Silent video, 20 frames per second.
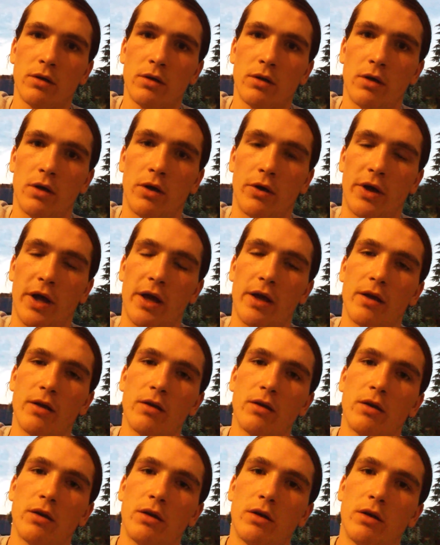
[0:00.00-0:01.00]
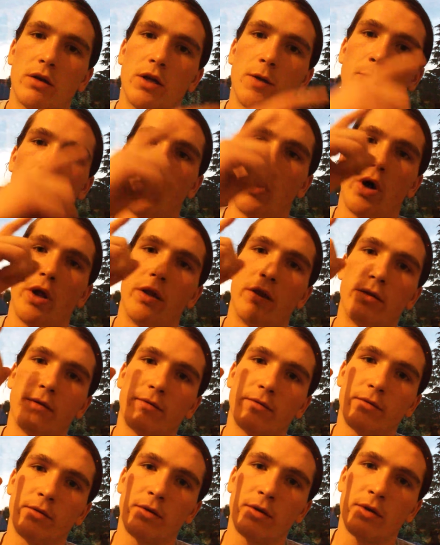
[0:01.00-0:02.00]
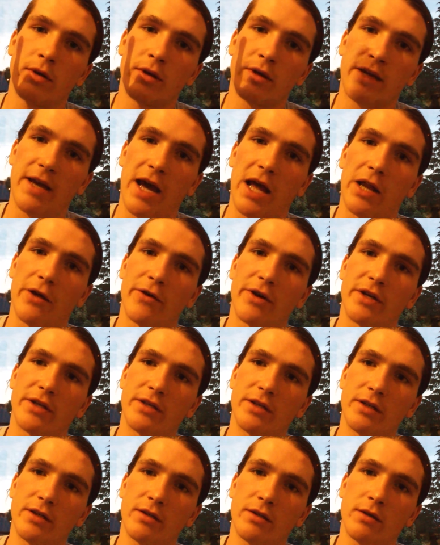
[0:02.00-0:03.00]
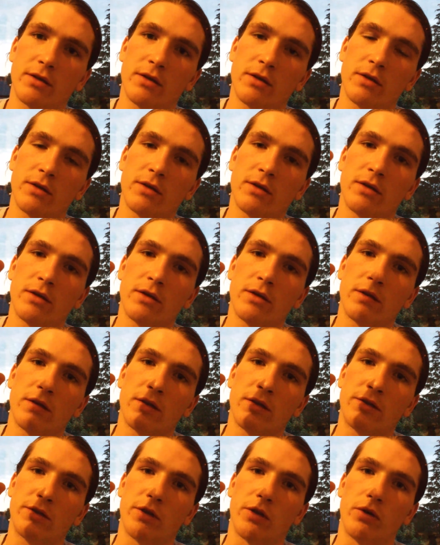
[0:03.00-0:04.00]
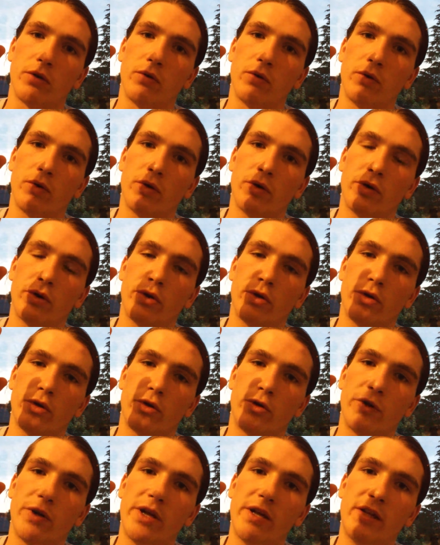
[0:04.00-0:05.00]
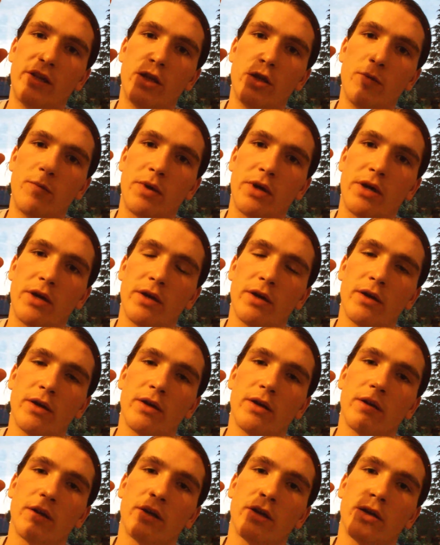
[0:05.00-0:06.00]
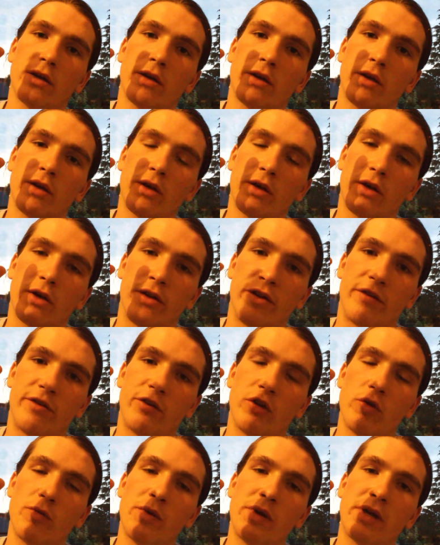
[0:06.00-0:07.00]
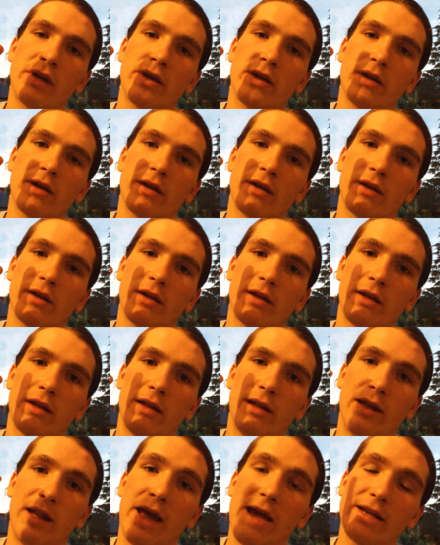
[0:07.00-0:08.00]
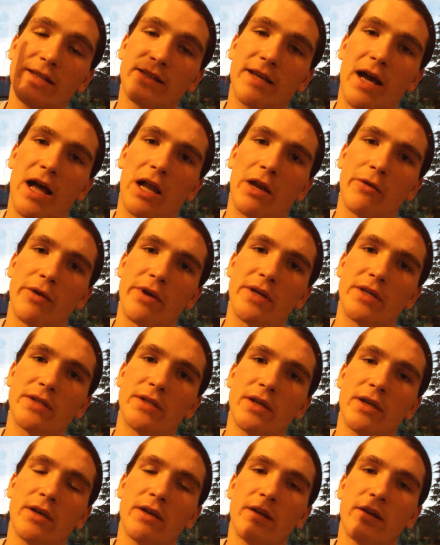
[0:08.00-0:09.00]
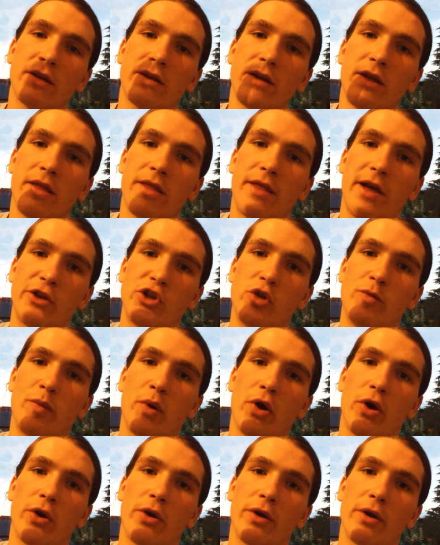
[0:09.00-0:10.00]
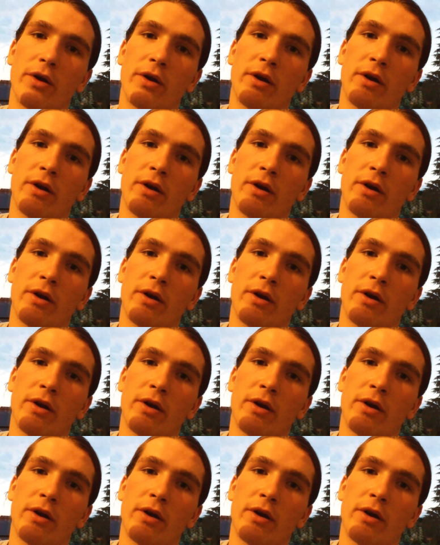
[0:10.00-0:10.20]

Okay, number one, calories. So you need to be consuming less calories than you burn